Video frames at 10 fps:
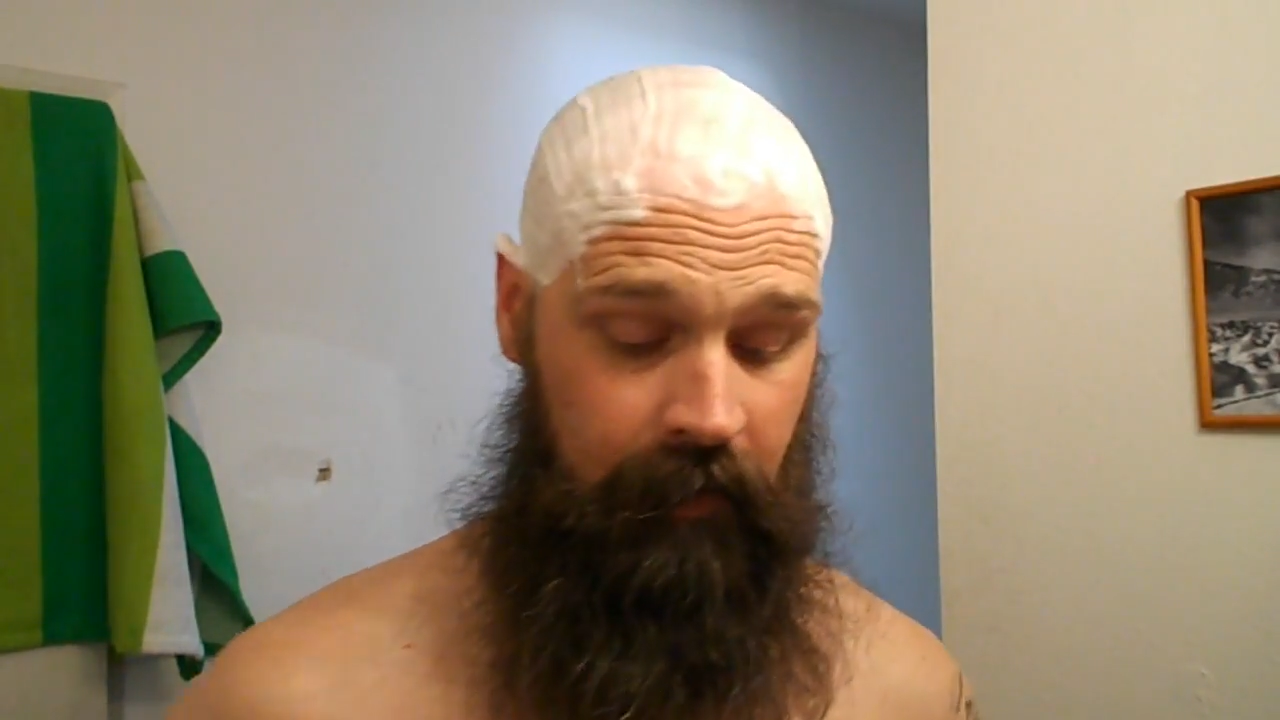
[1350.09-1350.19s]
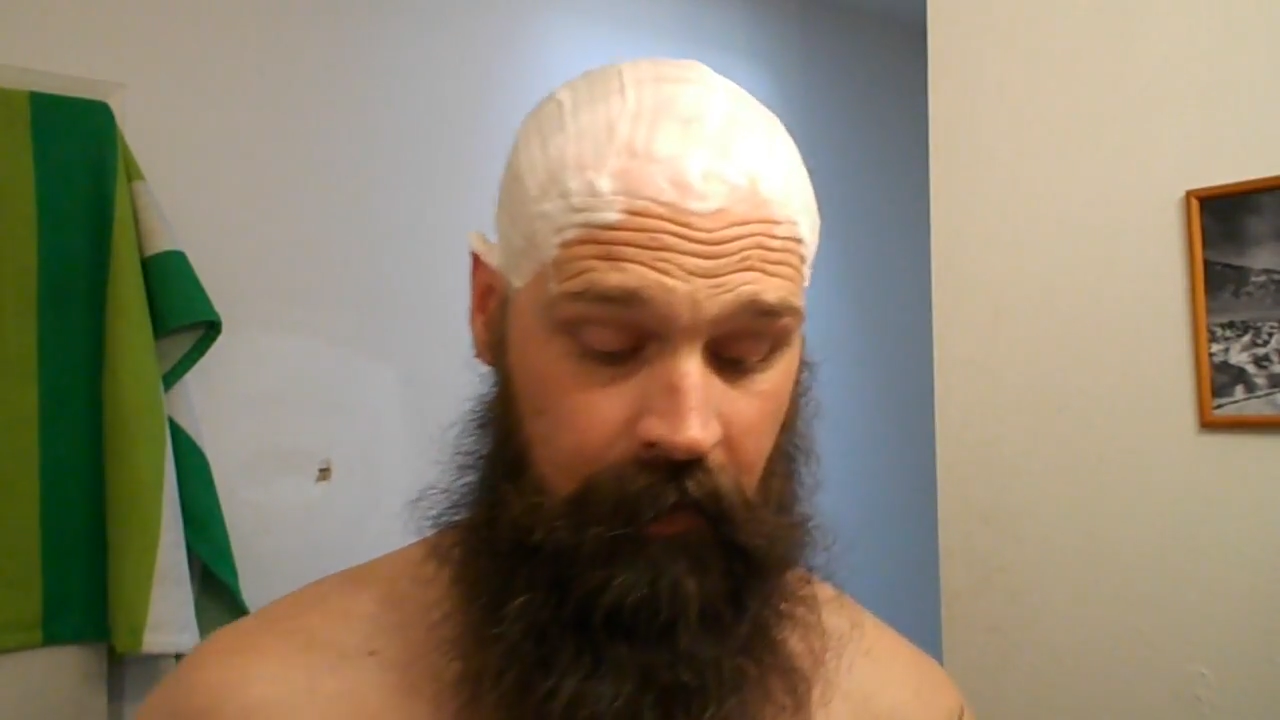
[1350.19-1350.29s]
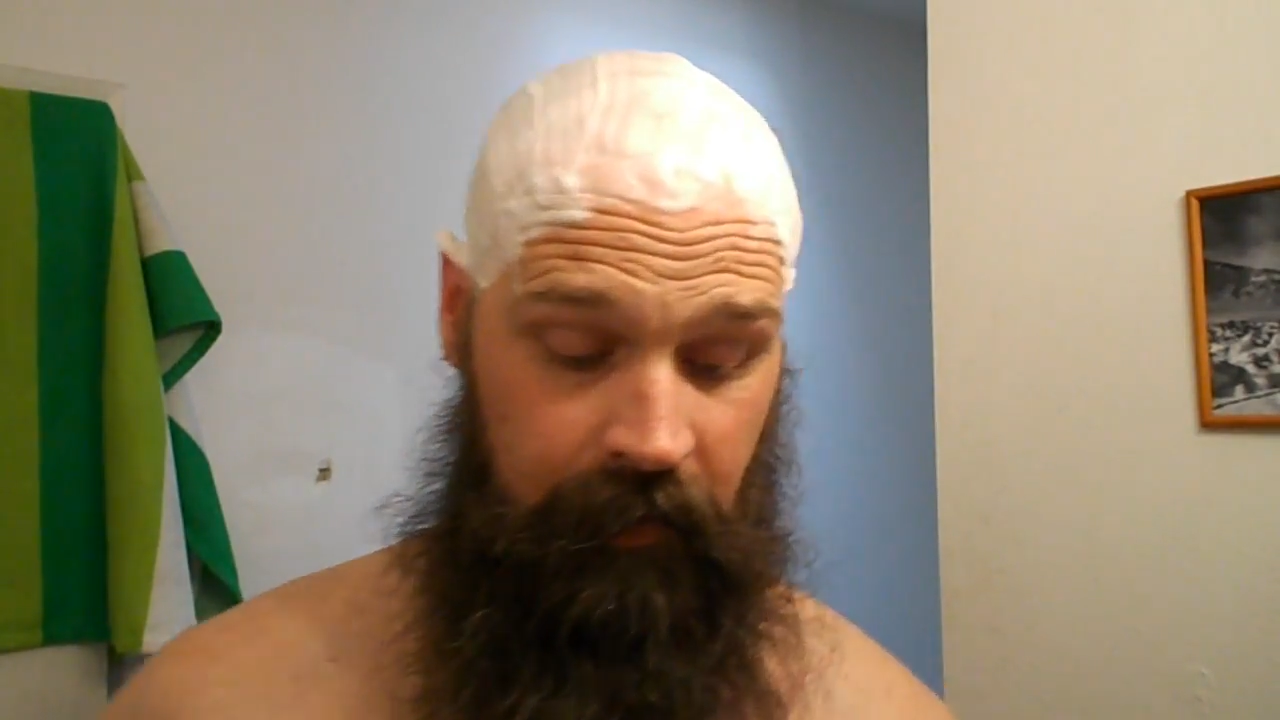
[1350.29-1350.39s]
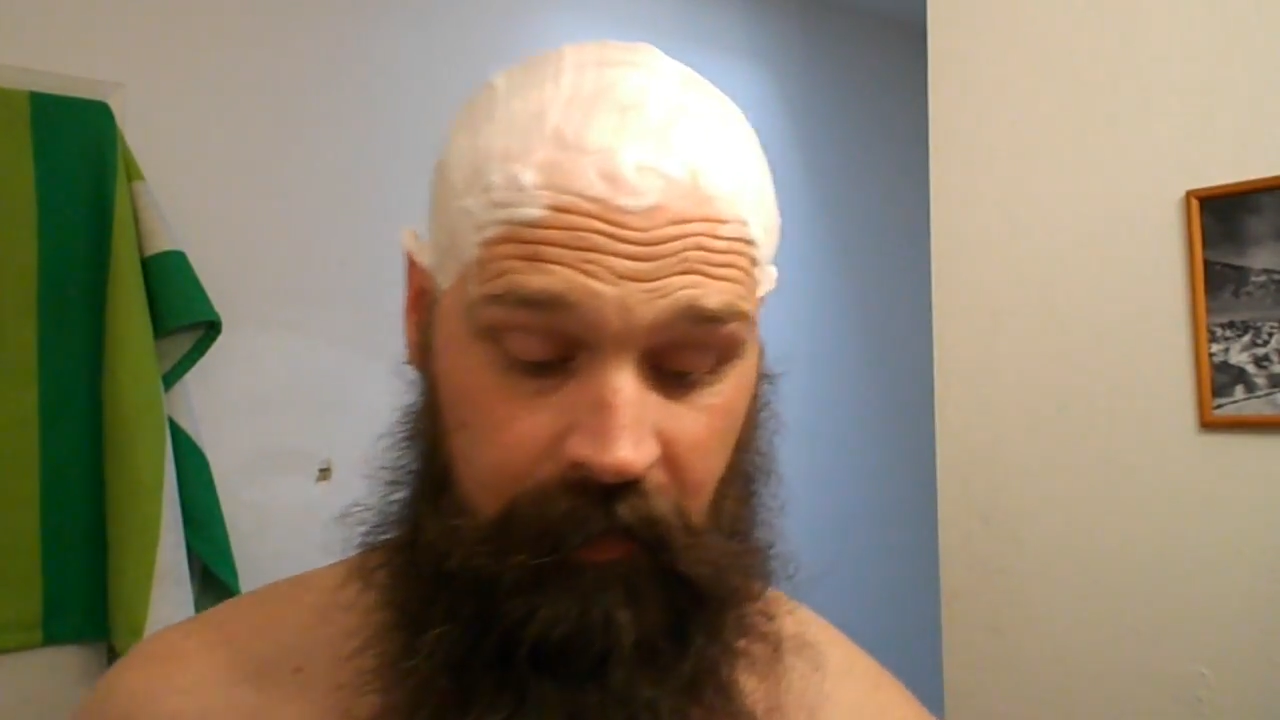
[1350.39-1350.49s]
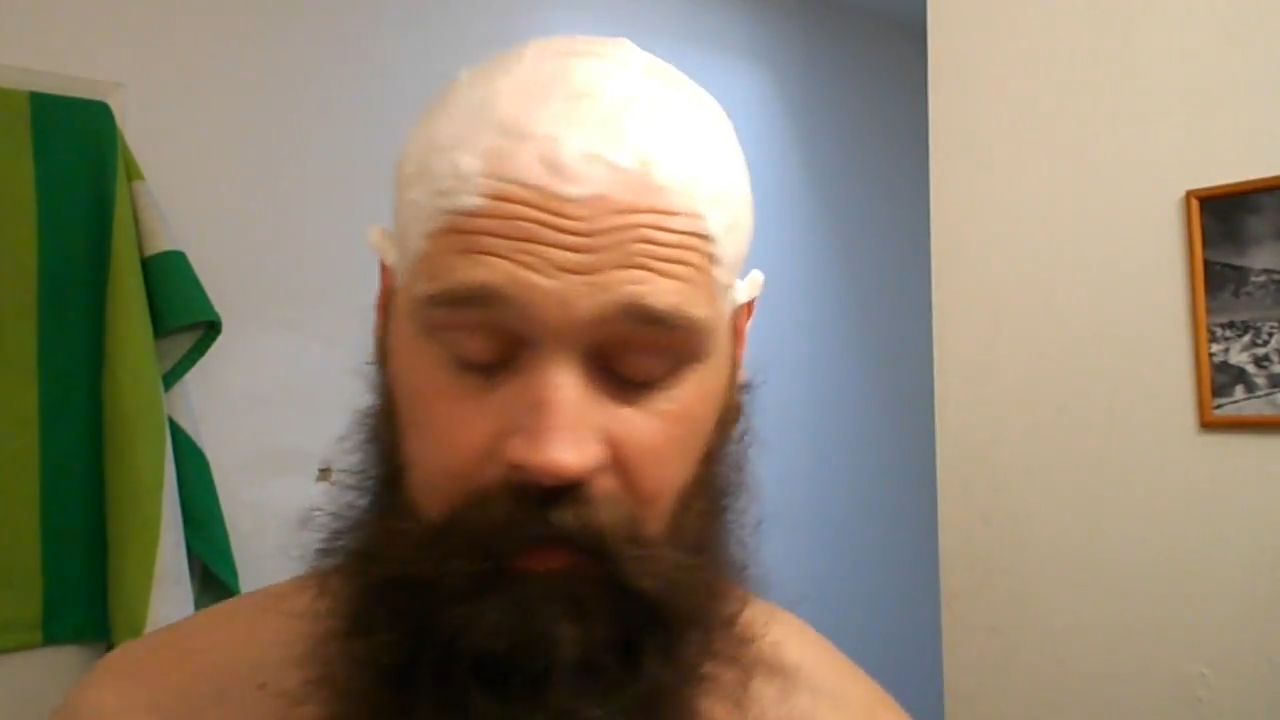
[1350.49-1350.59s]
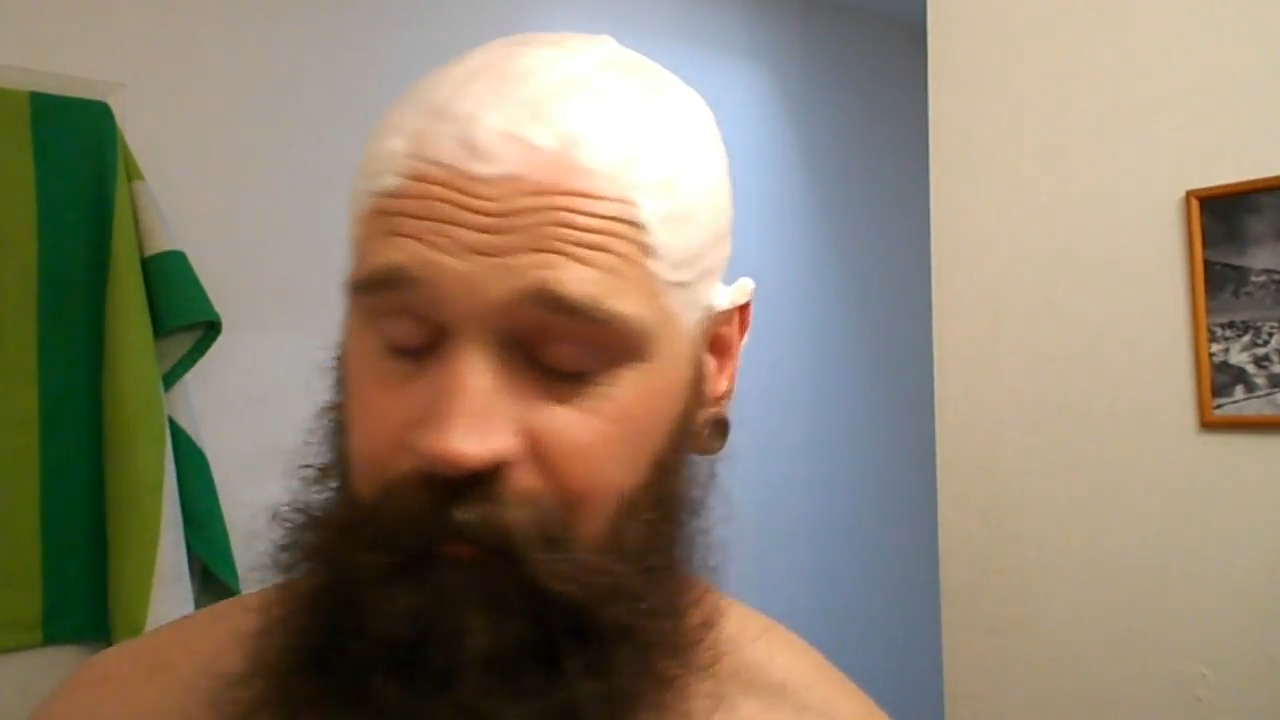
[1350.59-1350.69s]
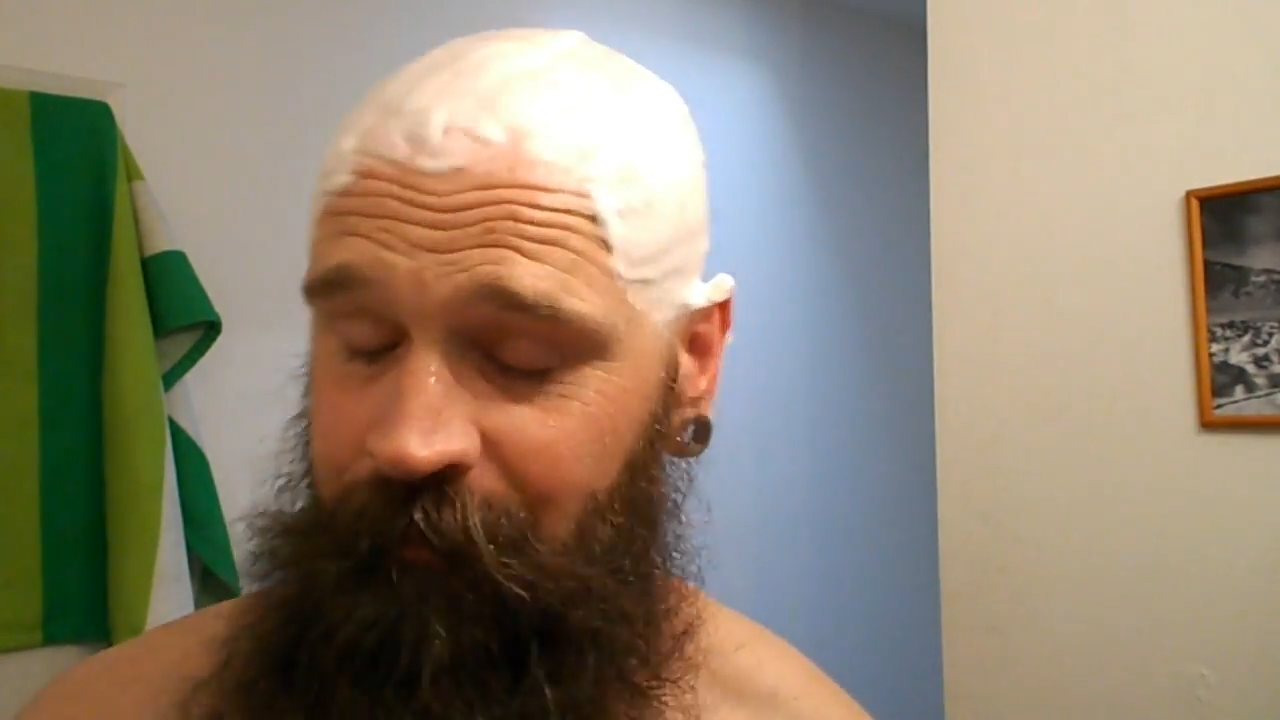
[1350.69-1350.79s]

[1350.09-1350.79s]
because